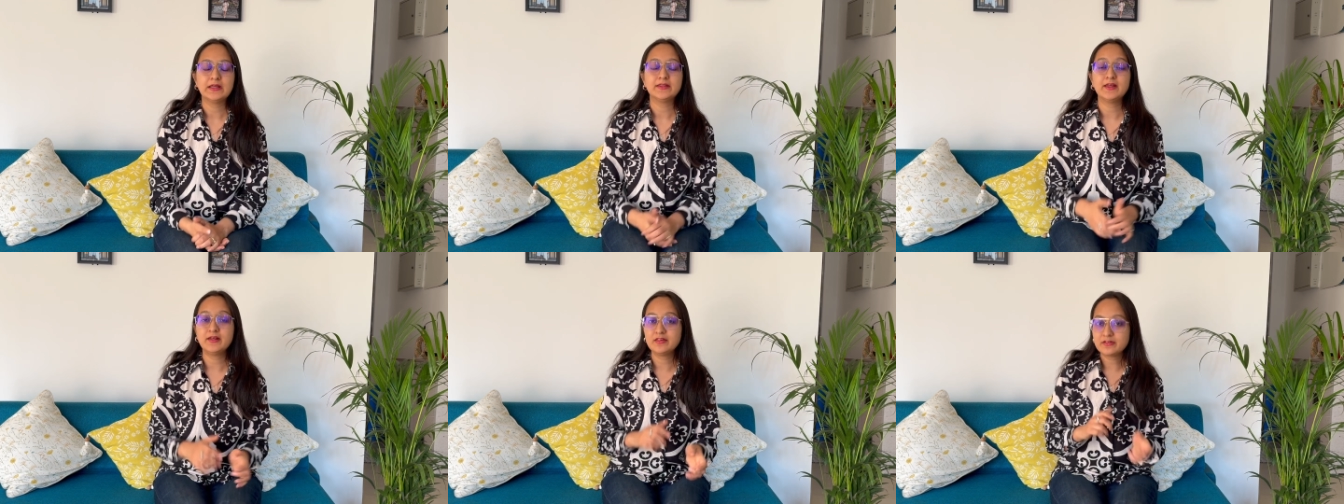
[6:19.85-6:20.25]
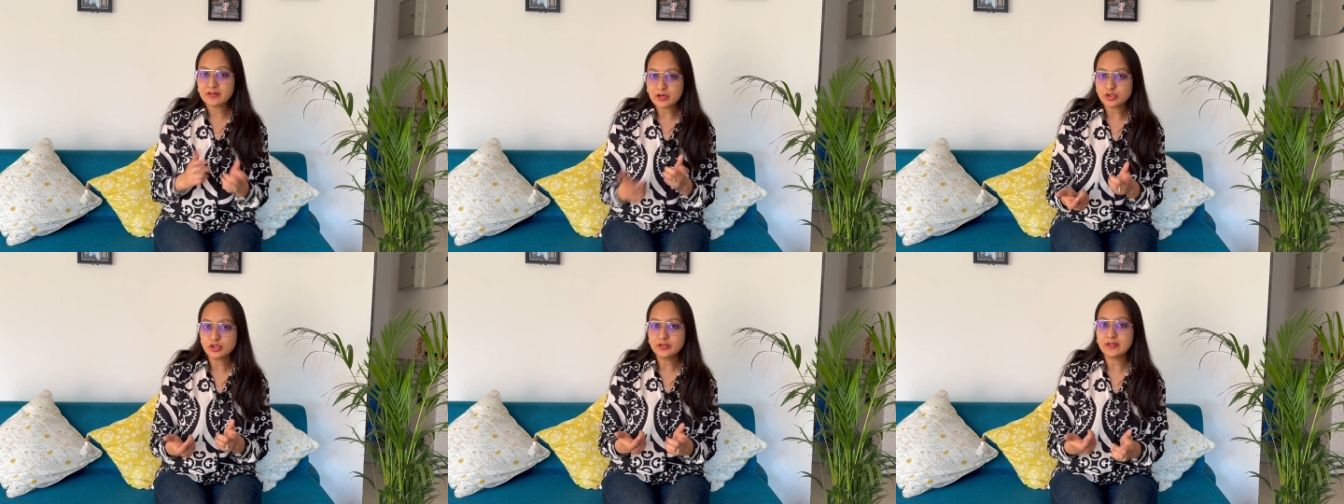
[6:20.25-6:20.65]
the
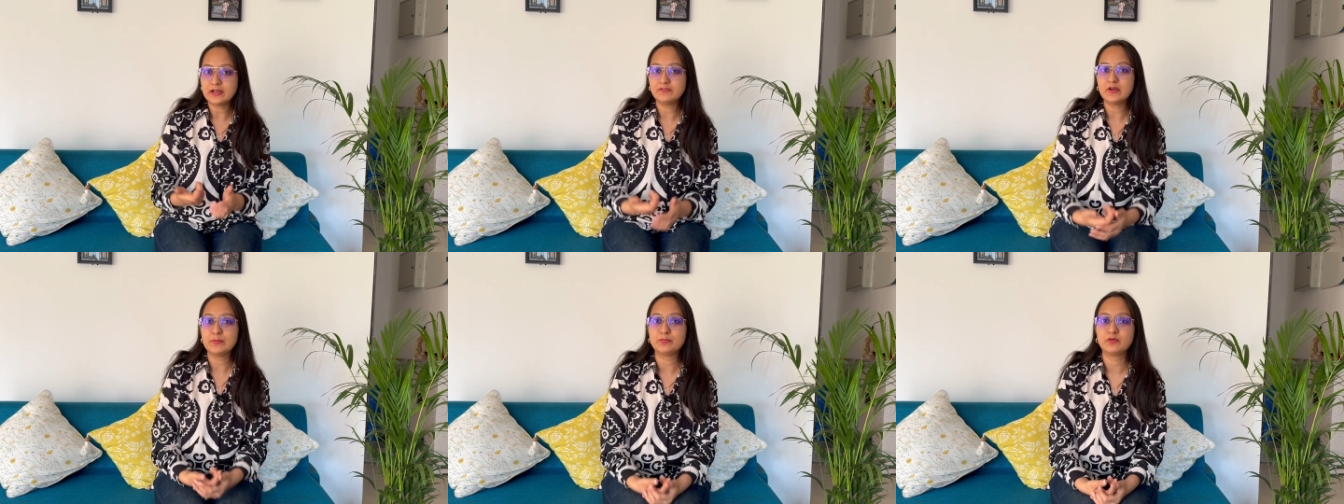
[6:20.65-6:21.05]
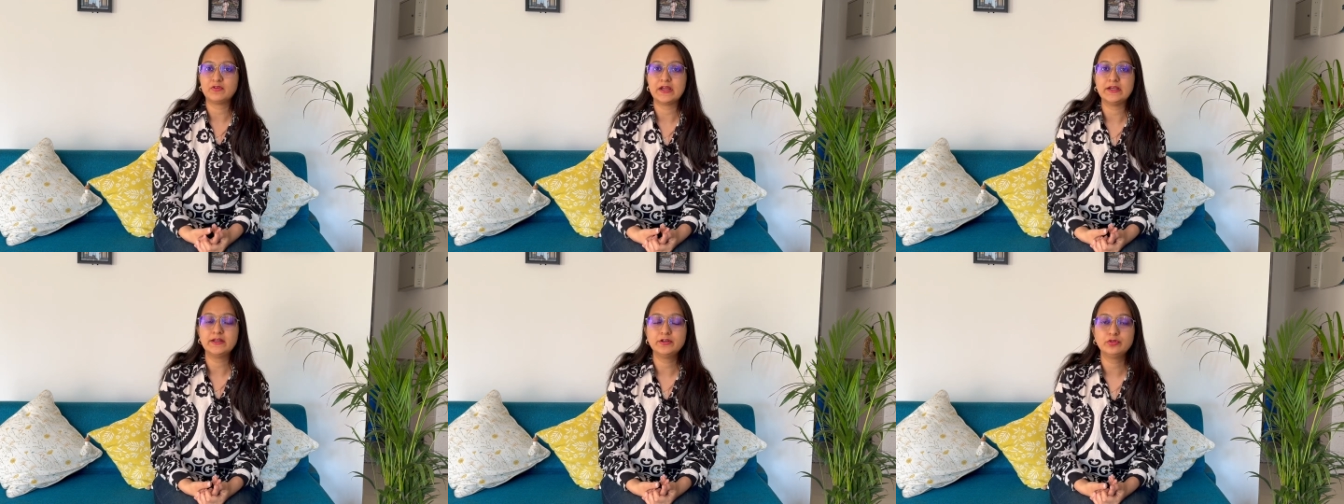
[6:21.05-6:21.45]
instruction that we are
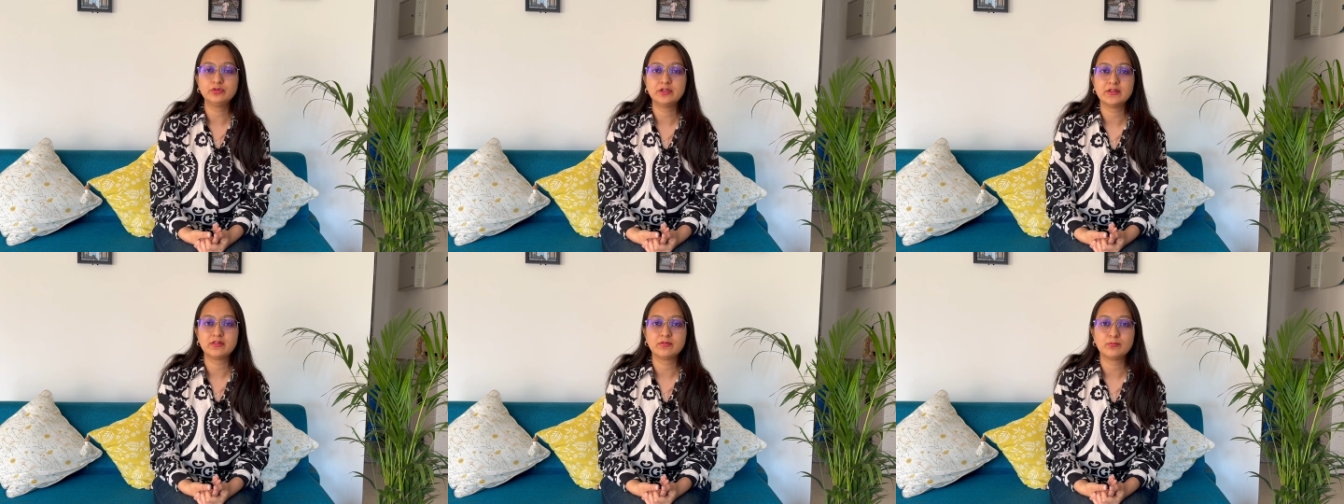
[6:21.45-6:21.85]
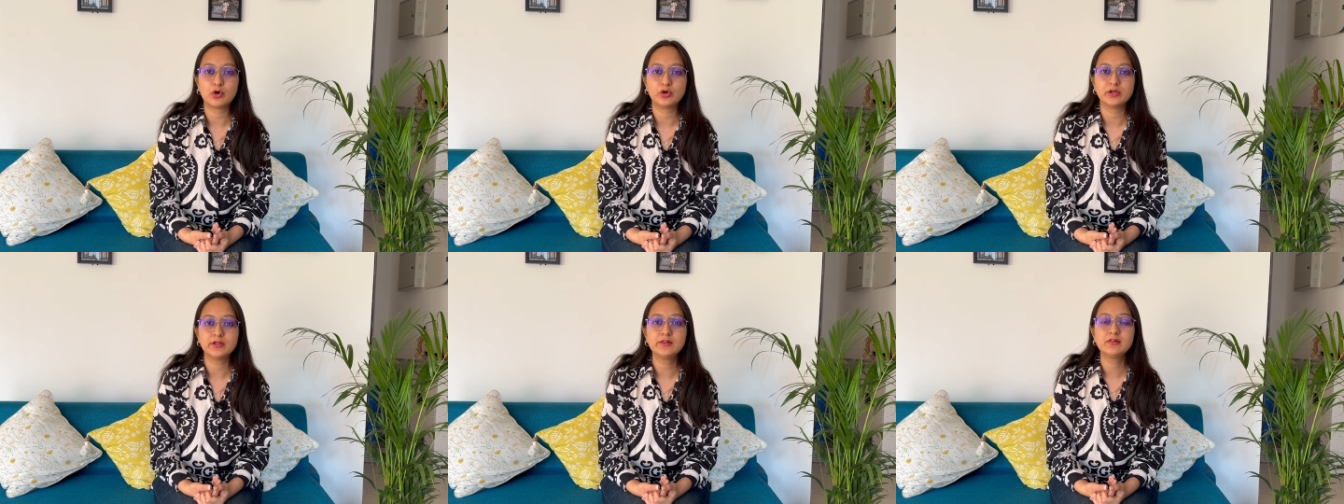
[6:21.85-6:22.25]
providing to these
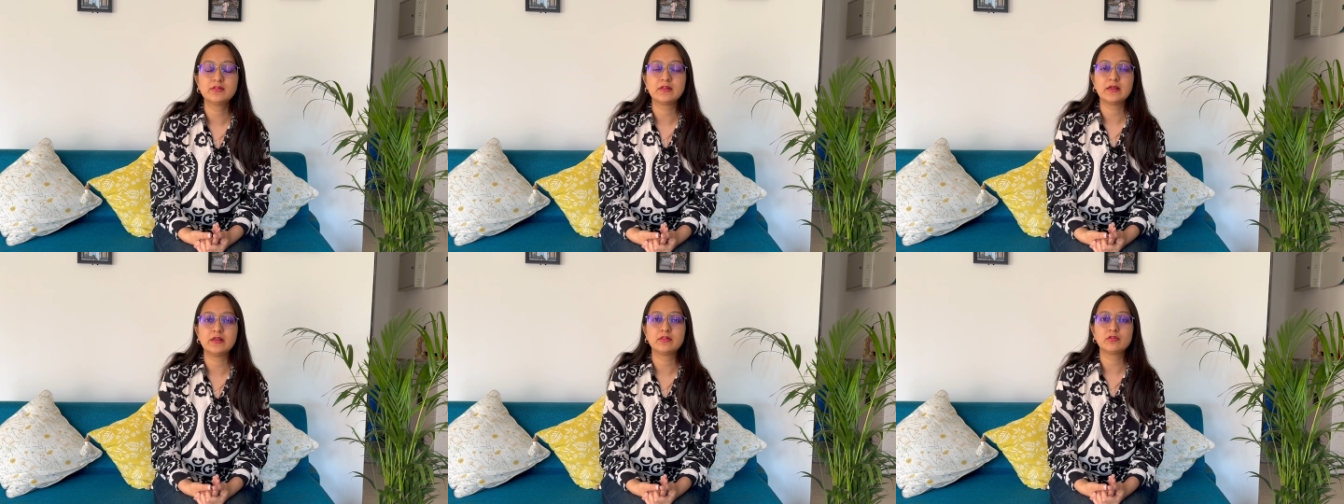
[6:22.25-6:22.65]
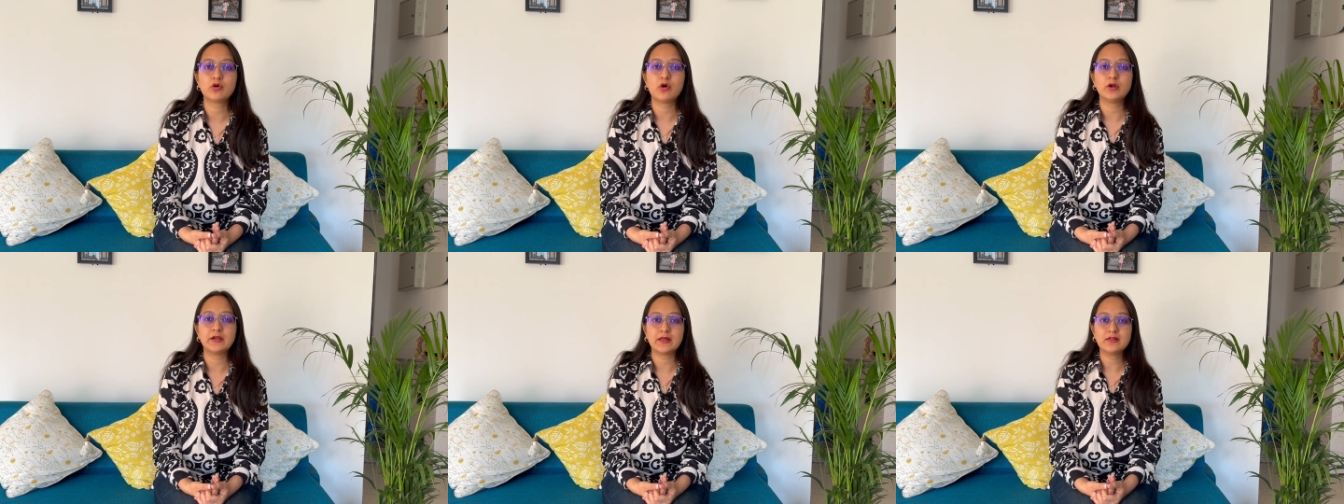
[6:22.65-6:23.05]
models is
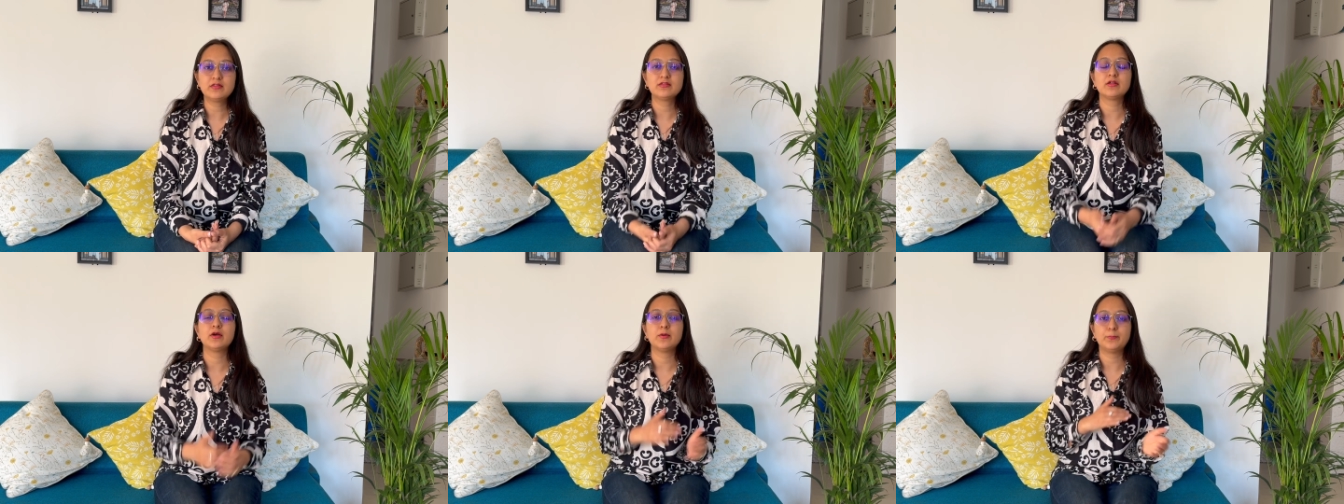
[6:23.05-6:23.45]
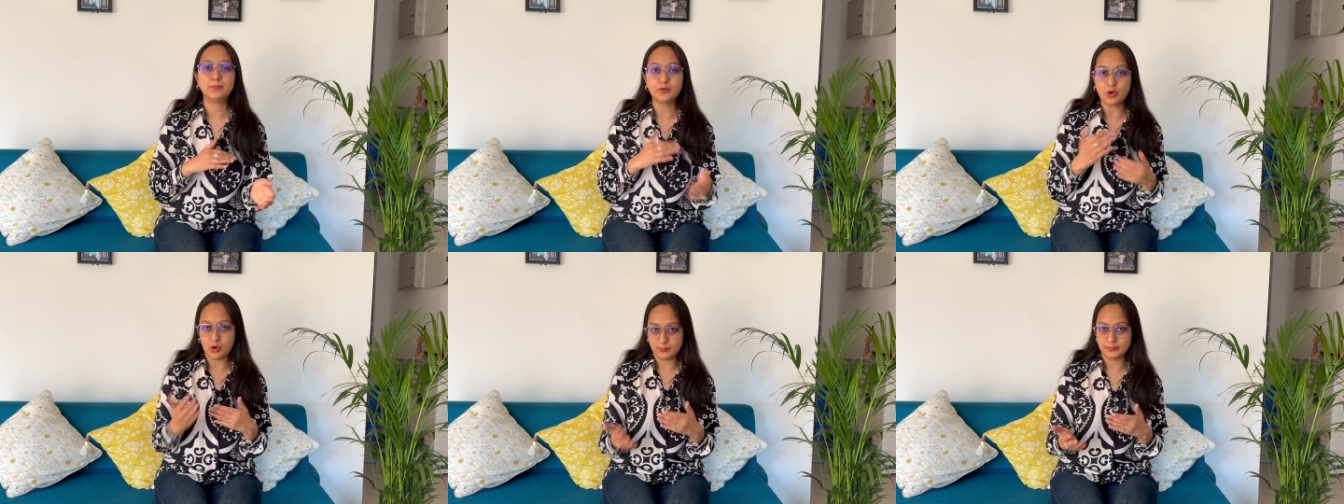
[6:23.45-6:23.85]
called as
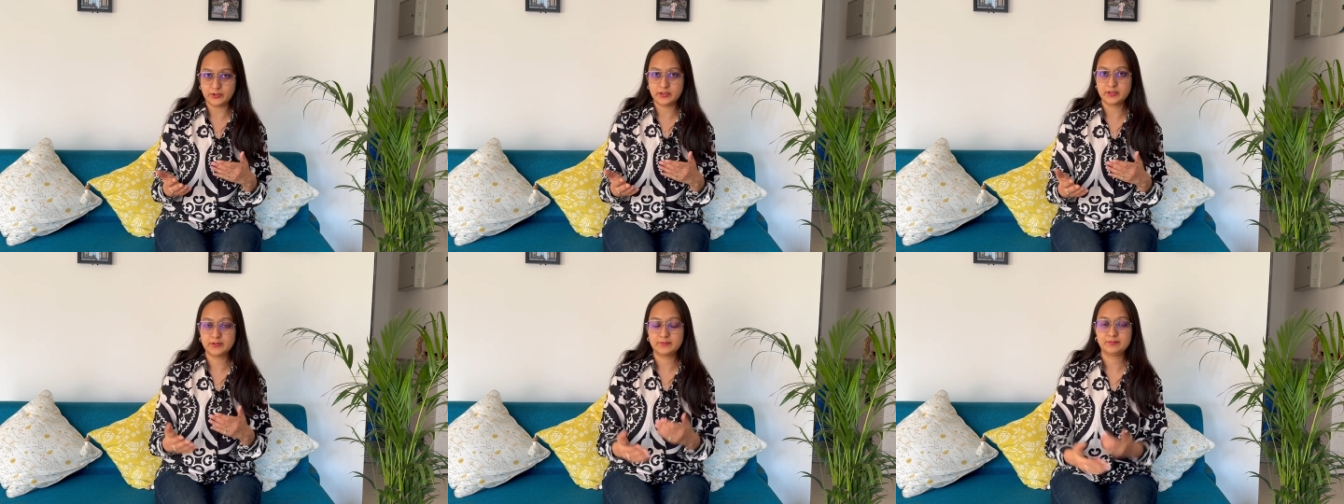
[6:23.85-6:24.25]
prompt.